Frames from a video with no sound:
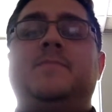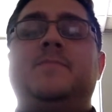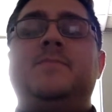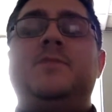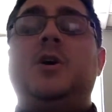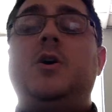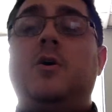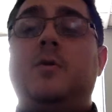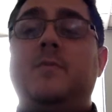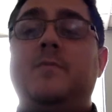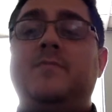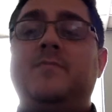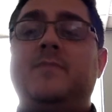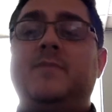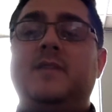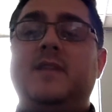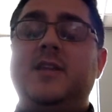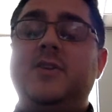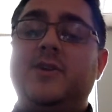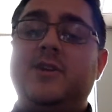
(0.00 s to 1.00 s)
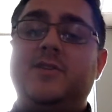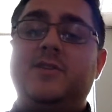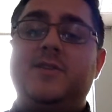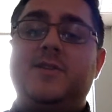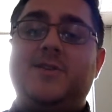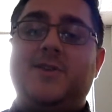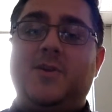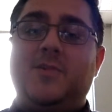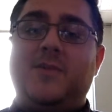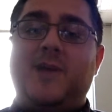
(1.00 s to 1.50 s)
So then you get to
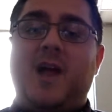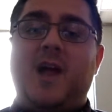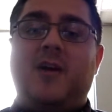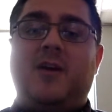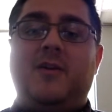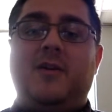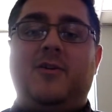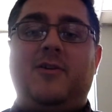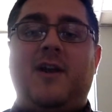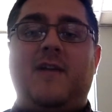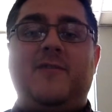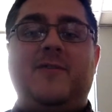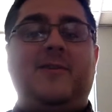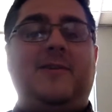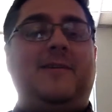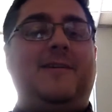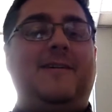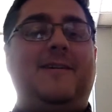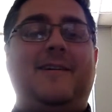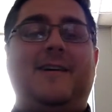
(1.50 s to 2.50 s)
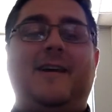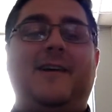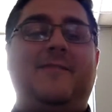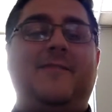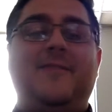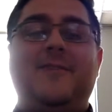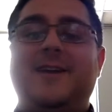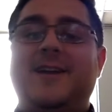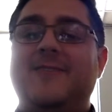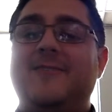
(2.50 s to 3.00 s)
this third paragraph, and you're like, oh, I
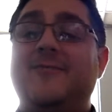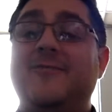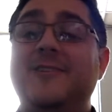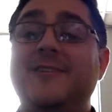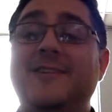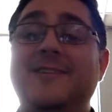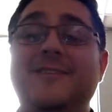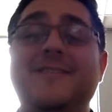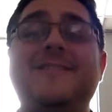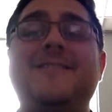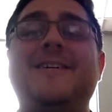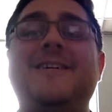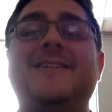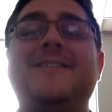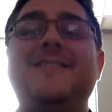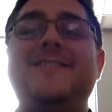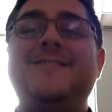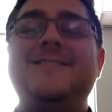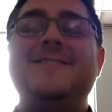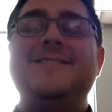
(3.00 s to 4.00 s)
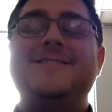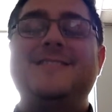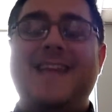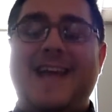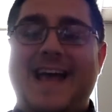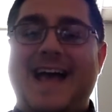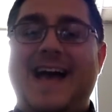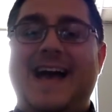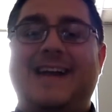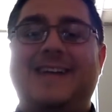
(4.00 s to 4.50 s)
feel like I've written it all. I don't know what else to
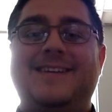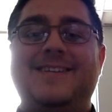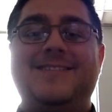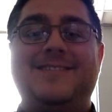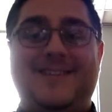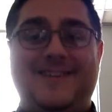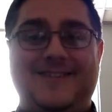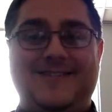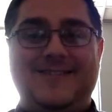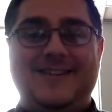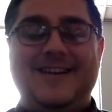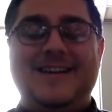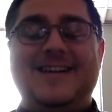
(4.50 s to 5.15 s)
add. So